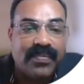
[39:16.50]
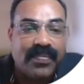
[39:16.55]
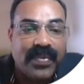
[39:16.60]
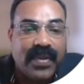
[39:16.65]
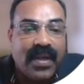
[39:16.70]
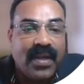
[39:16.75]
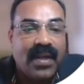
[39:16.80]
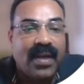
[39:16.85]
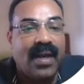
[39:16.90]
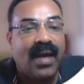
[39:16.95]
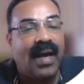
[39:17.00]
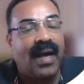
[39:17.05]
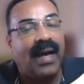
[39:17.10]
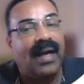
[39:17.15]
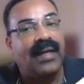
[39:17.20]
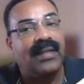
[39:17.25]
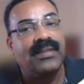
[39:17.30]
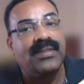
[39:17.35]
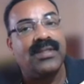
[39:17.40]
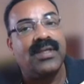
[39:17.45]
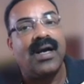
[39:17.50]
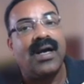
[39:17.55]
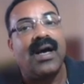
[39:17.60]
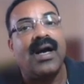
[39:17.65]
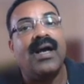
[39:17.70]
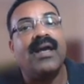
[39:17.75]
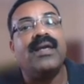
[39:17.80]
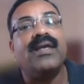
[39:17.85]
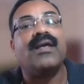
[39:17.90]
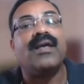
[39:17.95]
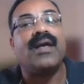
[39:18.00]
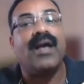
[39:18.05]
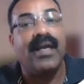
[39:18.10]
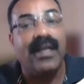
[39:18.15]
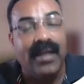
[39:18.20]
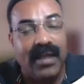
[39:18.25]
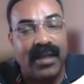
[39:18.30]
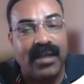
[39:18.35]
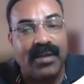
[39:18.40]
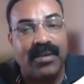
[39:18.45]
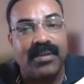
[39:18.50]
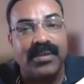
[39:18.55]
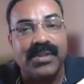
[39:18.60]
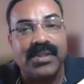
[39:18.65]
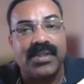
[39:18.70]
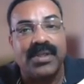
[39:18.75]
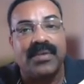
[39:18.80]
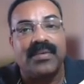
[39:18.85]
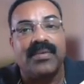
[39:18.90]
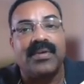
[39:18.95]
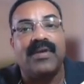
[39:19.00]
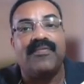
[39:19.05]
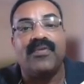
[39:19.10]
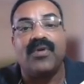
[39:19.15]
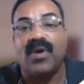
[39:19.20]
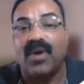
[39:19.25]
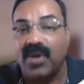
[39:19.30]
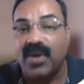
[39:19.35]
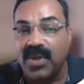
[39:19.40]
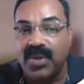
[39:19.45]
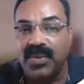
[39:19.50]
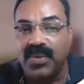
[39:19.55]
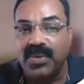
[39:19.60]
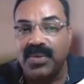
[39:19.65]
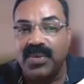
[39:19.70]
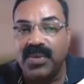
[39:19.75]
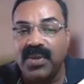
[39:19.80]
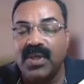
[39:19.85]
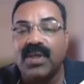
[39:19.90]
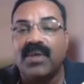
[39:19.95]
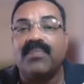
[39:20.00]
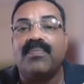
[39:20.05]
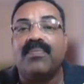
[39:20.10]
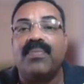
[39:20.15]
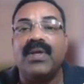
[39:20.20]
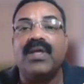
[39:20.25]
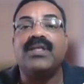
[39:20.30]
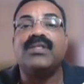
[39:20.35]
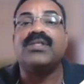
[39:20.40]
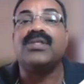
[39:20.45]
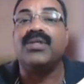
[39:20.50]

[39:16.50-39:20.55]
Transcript: And I kindly request, if you are new, please don't